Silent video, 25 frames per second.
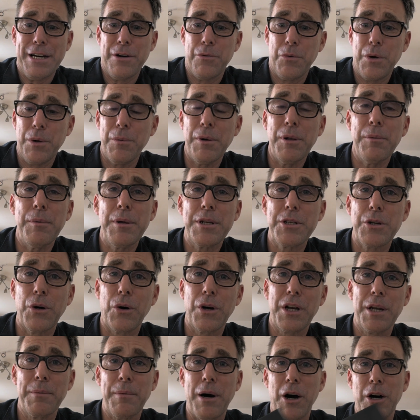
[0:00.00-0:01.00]
We will be
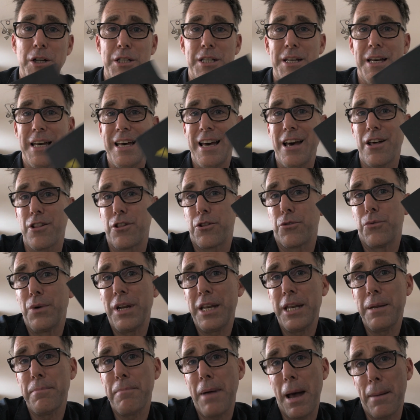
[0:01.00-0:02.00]
talking about
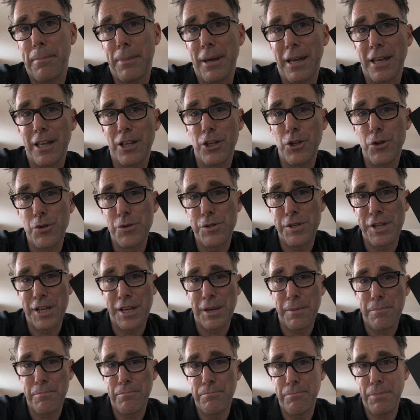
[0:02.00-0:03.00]
3D mapping
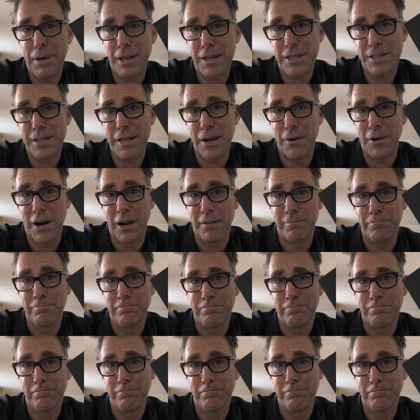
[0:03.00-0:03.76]
using Pixera.